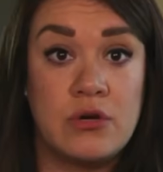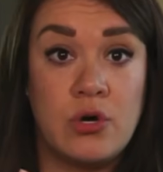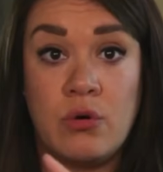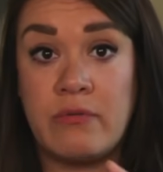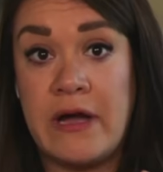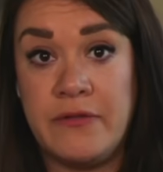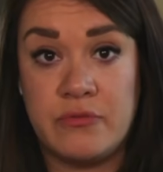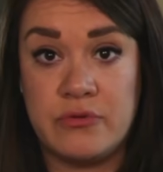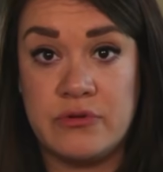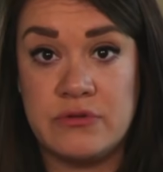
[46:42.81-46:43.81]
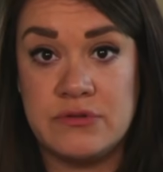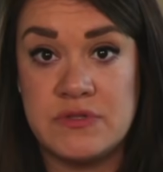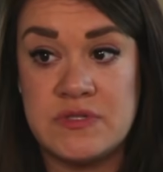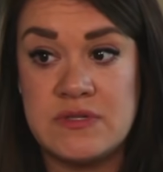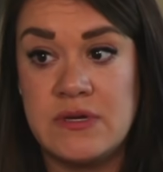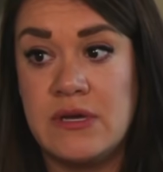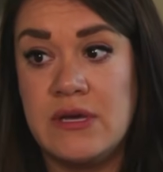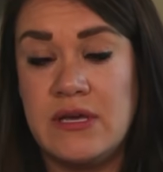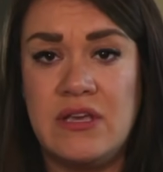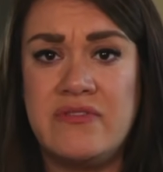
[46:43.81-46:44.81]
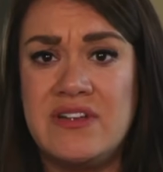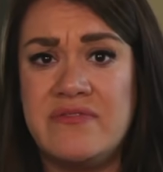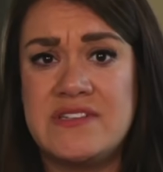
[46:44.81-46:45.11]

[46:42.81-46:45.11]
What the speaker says: go around the rules, even if